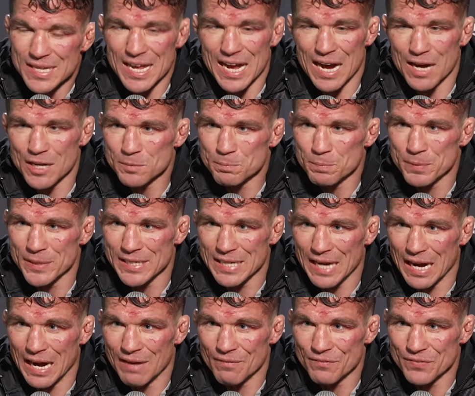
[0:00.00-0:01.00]
Yeah, I was pretty
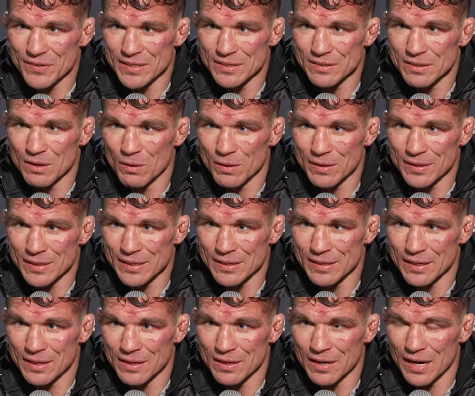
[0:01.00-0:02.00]
confident going in
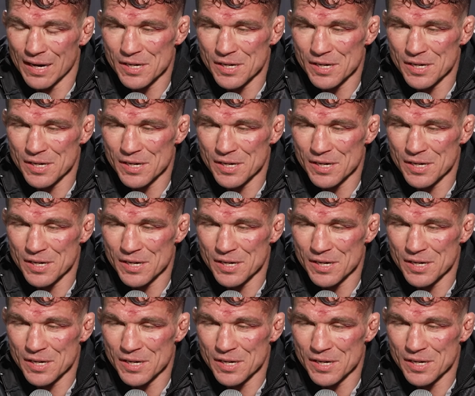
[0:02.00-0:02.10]
there.